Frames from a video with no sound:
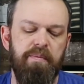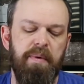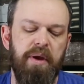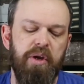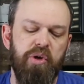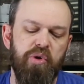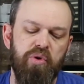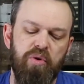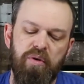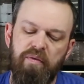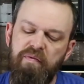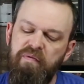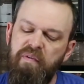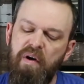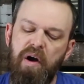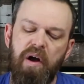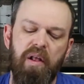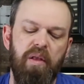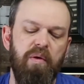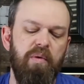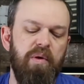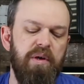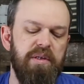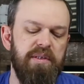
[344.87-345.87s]
Make sure to
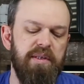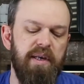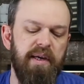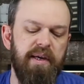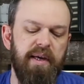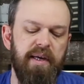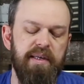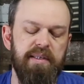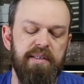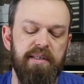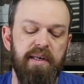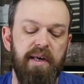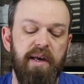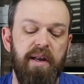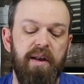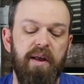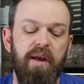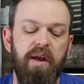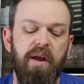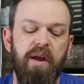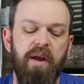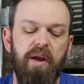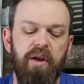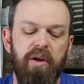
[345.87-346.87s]
follow us. Like I said,
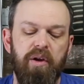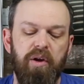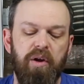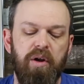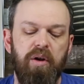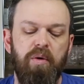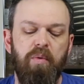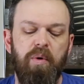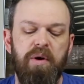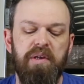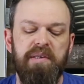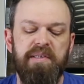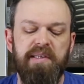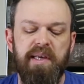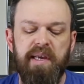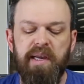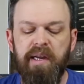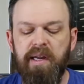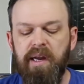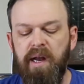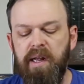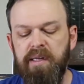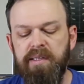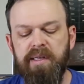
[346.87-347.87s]
you're going to want to stay
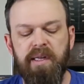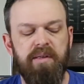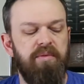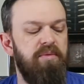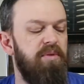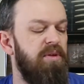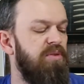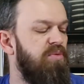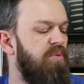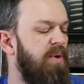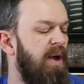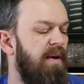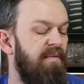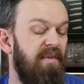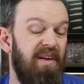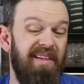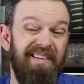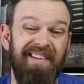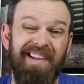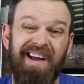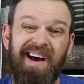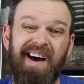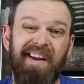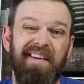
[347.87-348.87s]
in contact with us. We have a
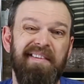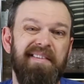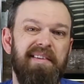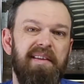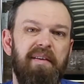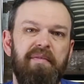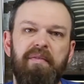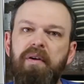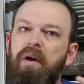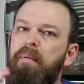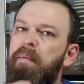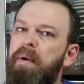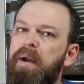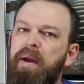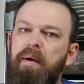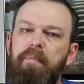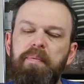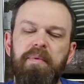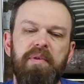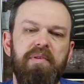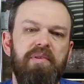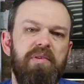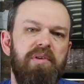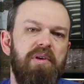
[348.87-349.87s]
lot of stuff coming
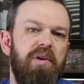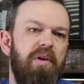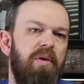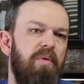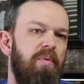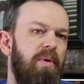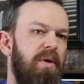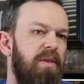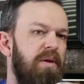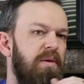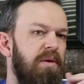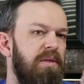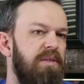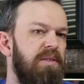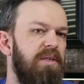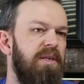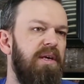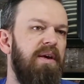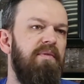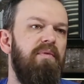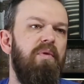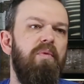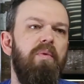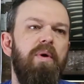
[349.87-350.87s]
up this year, whether it's
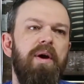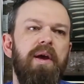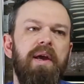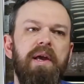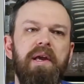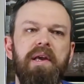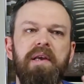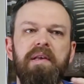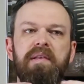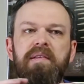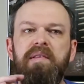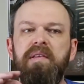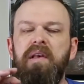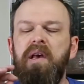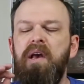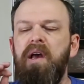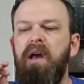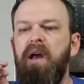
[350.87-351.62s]
giveaways,